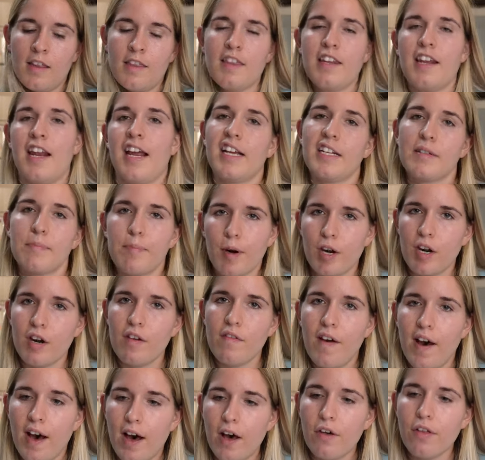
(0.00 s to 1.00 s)
The next part
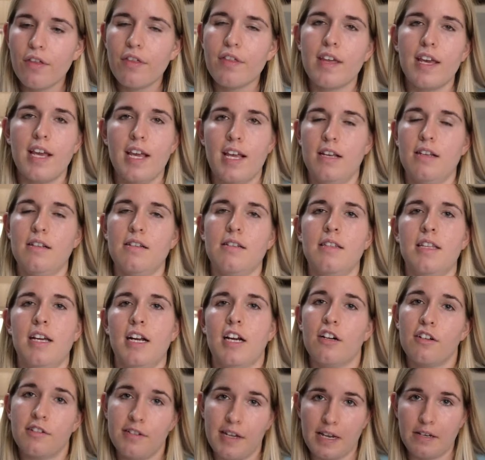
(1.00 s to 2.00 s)
of health is
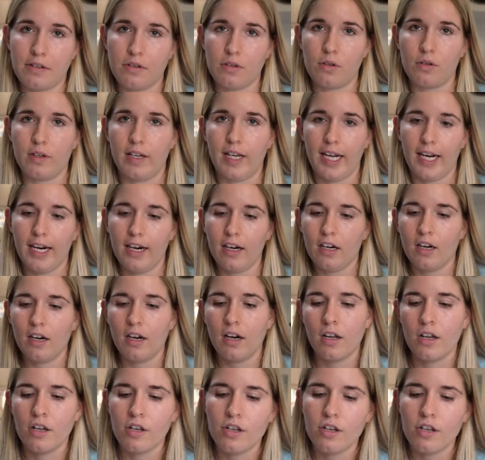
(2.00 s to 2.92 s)
their dental care.